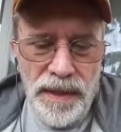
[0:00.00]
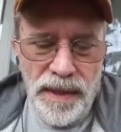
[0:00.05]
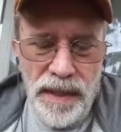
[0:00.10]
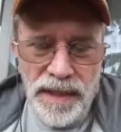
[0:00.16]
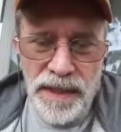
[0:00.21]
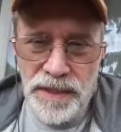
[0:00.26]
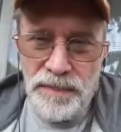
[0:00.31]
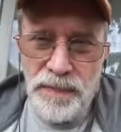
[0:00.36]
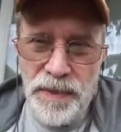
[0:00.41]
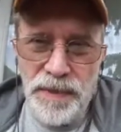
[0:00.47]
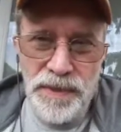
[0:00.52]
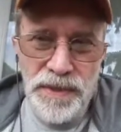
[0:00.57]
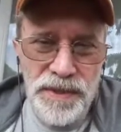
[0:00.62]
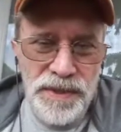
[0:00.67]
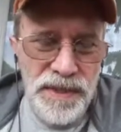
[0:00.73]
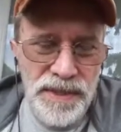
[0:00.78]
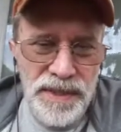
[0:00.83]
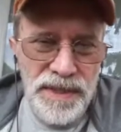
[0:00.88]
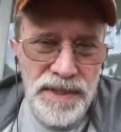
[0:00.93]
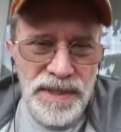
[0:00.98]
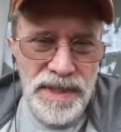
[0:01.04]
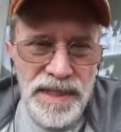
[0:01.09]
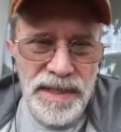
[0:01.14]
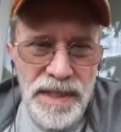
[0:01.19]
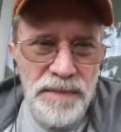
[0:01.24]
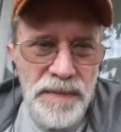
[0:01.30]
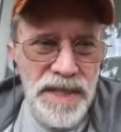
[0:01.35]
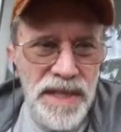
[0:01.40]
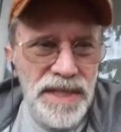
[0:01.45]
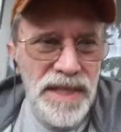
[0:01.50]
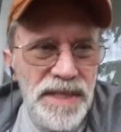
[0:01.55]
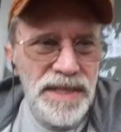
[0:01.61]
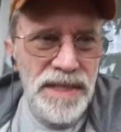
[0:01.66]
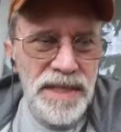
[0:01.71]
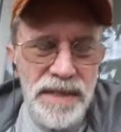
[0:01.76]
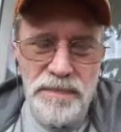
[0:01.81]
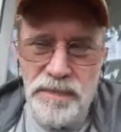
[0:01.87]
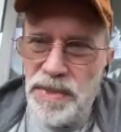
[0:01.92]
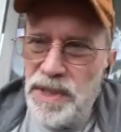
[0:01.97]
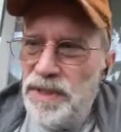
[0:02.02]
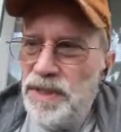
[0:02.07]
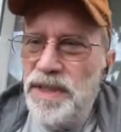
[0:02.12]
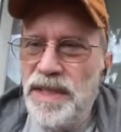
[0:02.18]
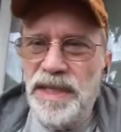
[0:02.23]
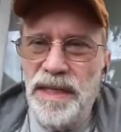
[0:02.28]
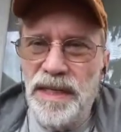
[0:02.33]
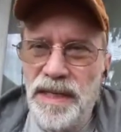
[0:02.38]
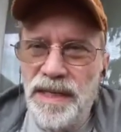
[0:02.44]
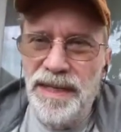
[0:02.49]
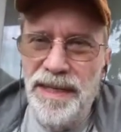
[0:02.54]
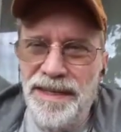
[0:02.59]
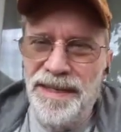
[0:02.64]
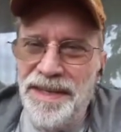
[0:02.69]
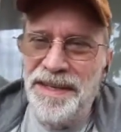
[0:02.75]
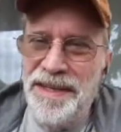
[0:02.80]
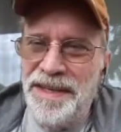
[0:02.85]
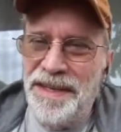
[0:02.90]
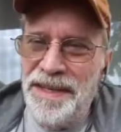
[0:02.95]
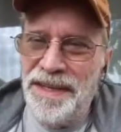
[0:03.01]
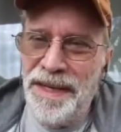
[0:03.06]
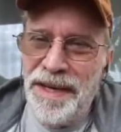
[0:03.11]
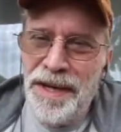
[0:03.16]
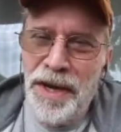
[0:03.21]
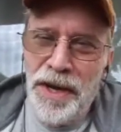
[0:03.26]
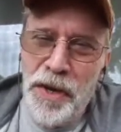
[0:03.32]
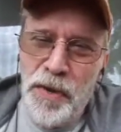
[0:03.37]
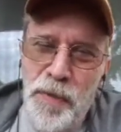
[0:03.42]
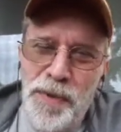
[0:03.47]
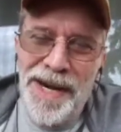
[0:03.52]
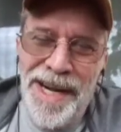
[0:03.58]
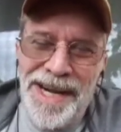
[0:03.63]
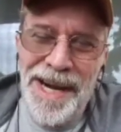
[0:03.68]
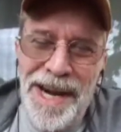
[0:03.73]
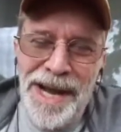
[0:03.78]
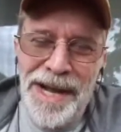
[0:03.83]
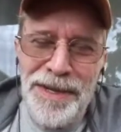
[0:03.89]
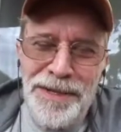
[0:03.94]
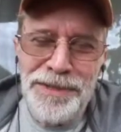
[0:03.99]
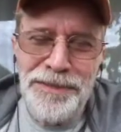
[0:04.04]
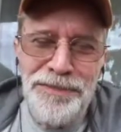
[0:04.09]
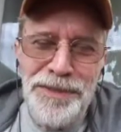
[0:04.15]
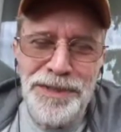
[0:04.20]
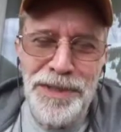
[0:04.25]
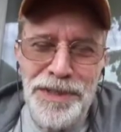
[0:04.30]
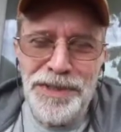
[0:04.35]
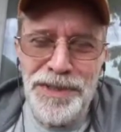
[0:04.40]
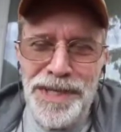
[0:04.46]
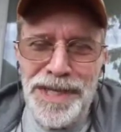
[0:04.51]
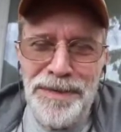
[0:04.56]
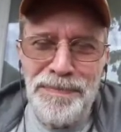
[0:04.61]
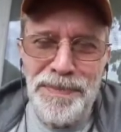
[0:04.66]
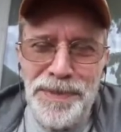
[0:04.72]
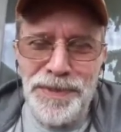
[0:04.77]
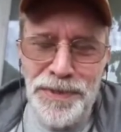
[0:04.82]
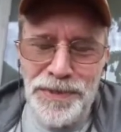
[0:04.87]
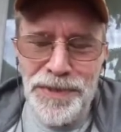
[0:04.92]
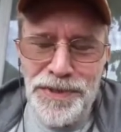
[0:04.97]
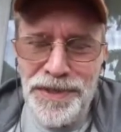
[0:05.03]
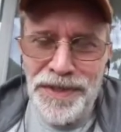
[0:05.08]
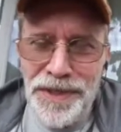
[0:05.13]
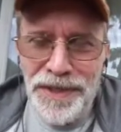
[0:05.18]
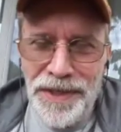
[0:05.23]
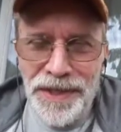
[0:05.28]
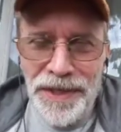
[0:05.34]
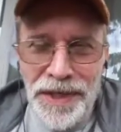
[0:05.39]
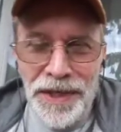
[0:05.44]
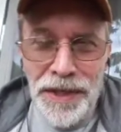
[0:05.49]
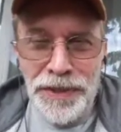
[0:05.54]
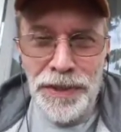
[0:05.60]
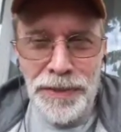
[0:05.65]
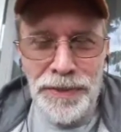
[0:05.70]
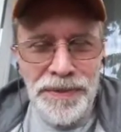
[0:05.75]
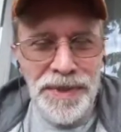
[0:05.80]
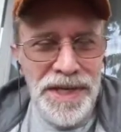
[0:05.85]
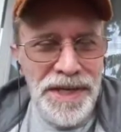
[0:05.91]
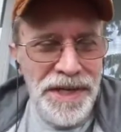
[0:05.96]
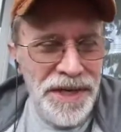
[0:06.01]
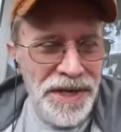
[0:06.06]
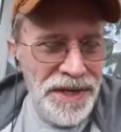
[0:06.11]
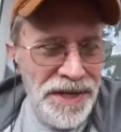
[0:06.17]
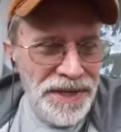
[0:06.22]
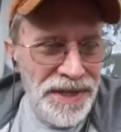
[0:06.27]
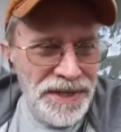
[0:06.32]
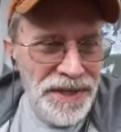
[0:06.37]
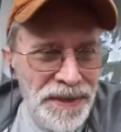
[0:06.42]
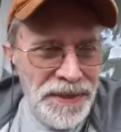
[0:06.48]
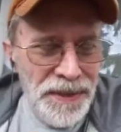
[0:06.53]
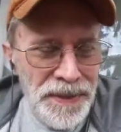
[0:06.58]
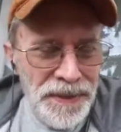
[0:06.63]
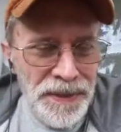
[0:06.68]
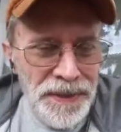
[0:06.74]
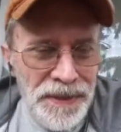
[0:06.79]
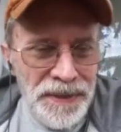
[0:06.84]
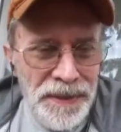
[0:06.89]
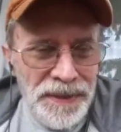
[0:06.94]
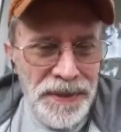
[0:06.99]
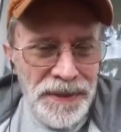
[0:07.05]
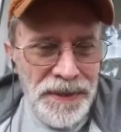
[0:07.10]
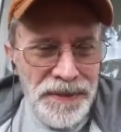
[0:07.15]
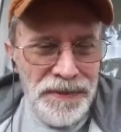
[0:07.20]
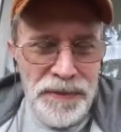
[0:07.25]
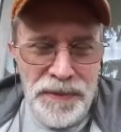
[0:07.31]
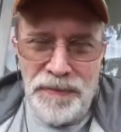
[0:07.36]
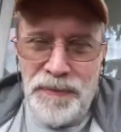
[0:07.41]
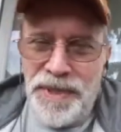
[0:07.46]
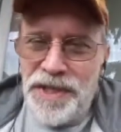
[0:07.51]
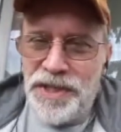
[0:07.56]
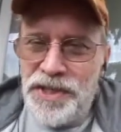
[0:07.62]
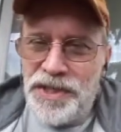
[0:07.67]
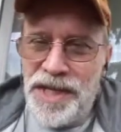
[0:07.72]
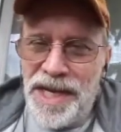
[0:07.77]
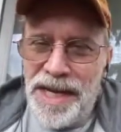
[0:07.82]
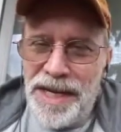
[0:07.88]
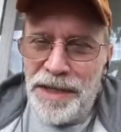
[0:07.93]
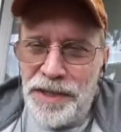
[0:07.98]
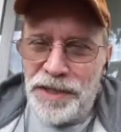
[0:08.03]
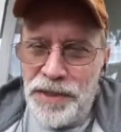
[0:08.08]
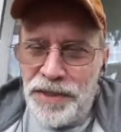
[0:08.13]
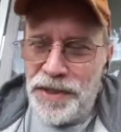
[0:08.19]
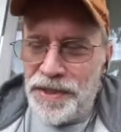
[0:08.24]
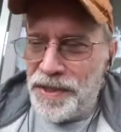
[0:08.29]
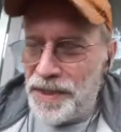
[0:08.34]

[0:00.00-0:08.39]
I suppose isn't going to be easy. Building a warehouse full of samples to run would be a challenge.